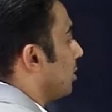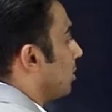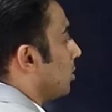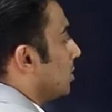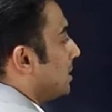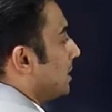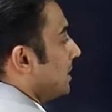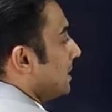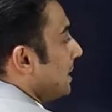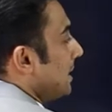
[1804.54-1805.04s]

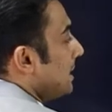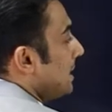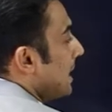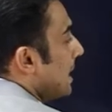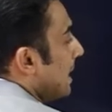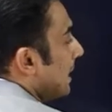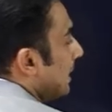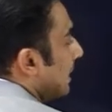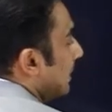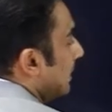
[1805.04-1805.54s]
Crohn's disease.
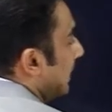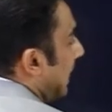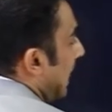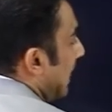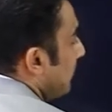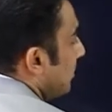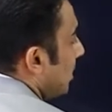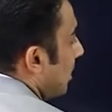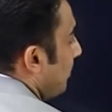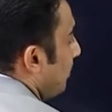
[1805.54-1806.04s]
The
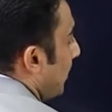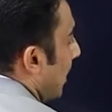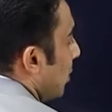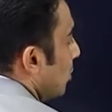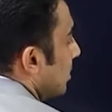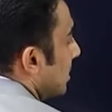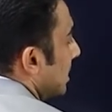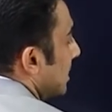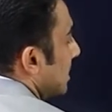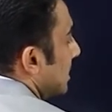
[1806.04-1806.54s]
types of
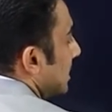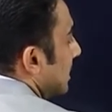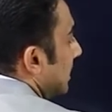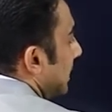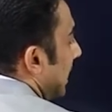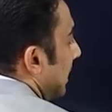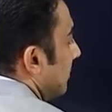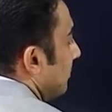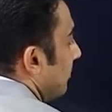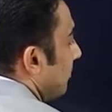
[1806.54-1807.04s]
pouches
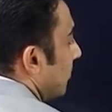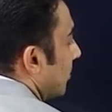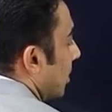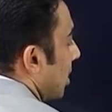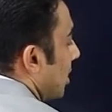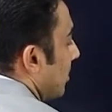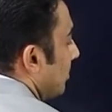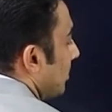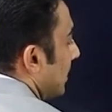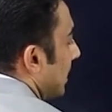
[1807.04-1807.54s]
done
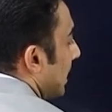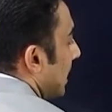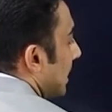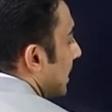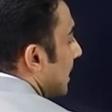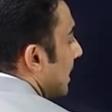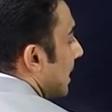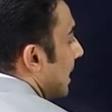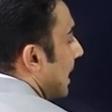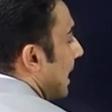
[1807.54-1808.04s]
from the
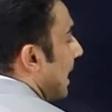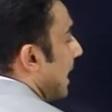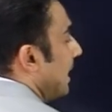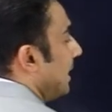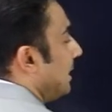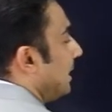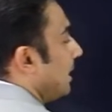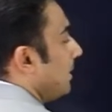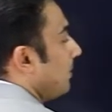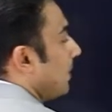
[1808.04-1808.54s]

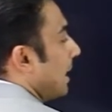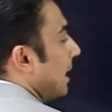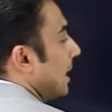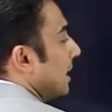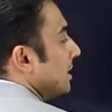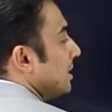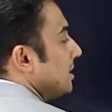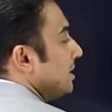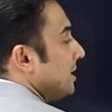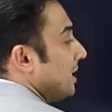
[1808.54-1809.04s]
ileum
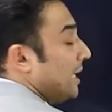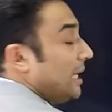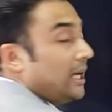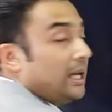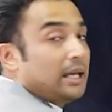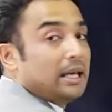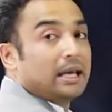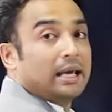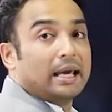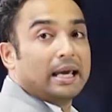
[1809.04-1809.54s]
are
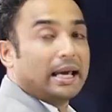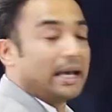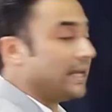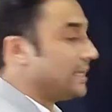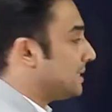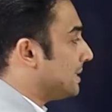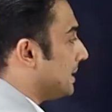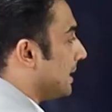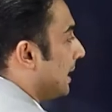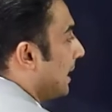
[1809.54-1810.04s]
J,
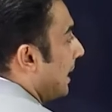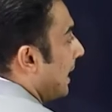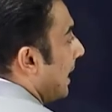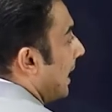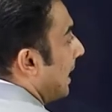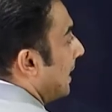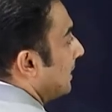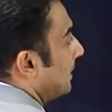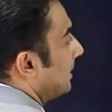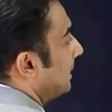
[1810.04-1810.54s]
S
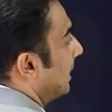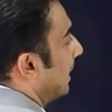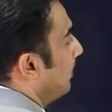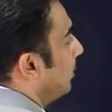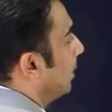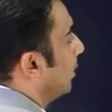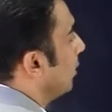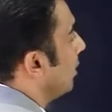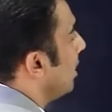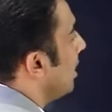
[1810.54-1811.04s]
and
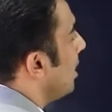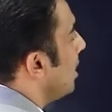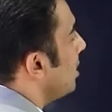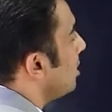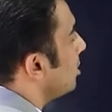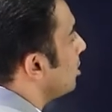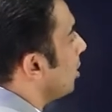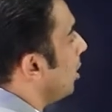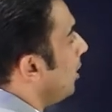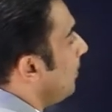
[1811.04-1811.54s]
W.
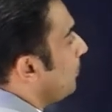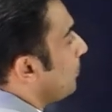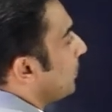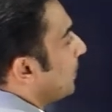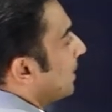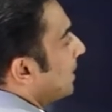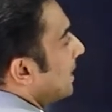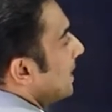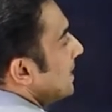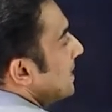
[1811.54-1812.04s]
So
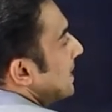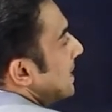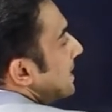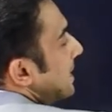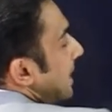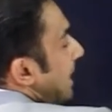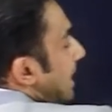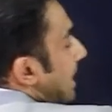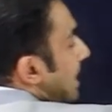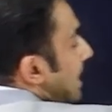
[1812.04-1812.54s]
this is
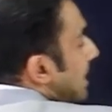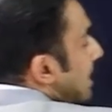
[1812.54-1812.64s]
the